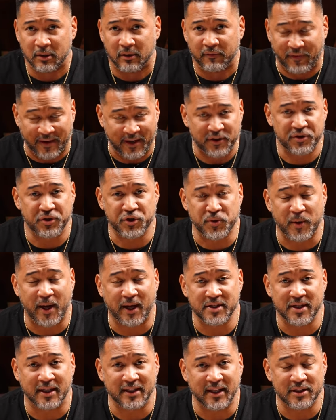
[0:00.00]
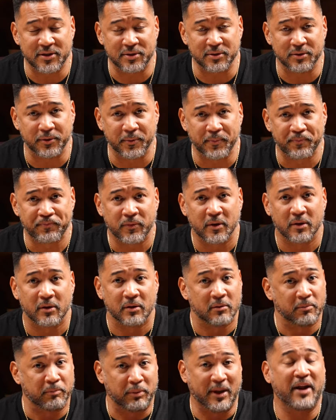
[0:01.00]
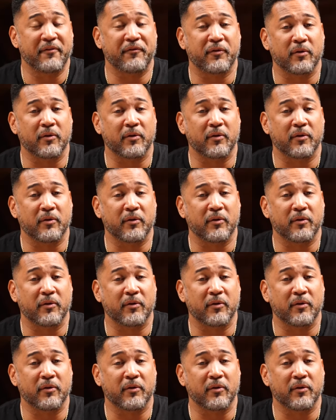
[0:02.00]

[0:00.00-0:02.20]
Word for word: financial strategies that need to plan